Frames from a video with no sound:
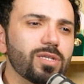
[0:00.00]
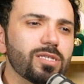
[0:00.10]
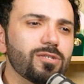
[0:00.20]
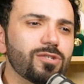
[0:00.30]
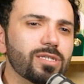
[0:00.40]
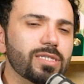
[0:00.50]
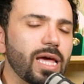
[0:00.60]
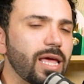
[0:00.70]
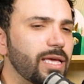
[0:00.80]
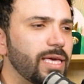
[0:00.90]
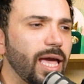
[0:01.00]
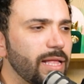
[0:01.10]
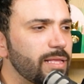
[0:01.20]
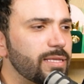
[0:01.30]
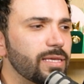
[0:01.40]
delicious, and I
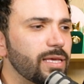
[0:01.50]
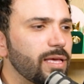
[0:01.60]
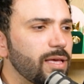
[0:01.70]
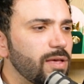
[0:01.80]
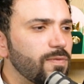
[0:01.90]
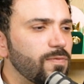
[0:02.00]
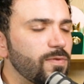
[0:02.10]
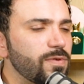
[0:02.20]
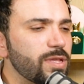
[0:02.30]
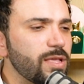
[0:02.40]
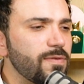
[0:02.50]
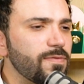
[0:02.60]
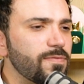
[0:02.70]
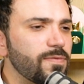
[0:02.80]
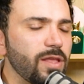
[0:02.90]
can't, for the love
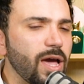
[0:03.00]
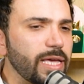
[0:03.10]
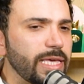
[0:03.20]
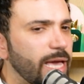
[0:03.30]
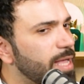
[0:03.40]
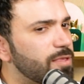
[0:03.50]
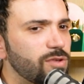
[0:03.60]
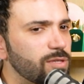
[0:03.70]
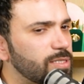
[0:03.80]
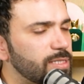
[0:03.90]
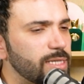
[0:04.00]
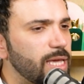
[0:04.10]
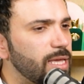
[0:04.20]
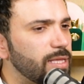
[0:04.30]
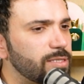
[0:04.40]
of I can't just
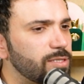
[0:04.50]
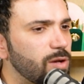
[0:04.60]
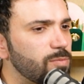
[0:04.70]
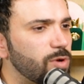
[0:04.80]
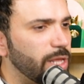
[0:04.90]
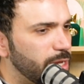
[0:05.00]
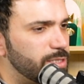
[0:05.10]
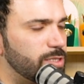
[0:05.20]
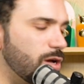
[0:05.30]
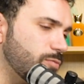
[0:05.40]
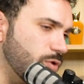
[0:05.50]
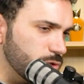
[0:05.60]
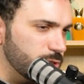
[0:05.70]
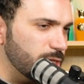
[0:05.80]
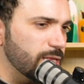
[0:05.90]
say it's dumb. It is Dame
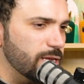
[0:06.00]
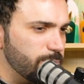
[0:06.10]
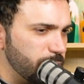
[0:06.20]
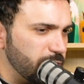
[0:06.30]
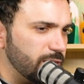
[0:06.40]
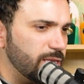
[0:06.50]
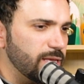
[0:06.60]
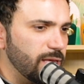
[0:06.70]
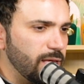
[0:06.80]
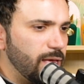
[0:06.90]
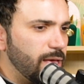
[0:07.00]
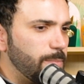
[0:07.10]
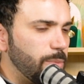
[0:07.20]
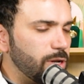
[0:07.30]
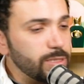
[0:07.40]
Rosa a little bit,
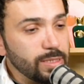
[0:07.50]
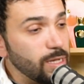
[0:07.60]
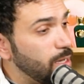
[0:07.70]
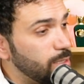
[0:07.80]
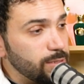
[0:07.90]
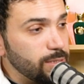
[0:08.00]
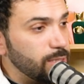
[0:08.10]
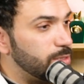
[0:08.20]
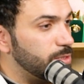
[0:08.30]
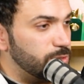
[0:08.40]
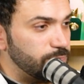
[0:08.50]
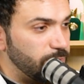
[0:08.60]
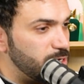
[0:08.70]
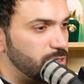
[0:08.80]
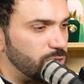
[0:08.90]
but it's not. It's just
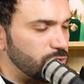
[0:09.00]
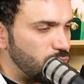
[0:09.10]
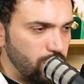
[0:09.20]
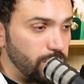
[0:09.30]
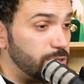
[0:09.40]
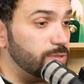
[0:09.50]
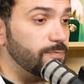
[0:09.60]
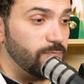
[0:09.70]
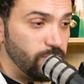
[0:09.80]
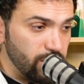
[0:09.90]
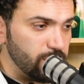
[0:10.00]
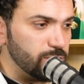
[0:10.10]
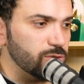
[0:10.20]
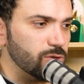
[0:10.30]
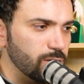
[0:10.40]
very strong. It's very
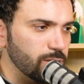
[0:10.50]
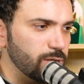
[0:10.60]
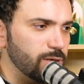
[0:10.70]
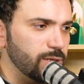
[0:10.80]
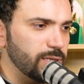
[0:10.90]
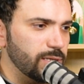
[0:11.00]
stronger,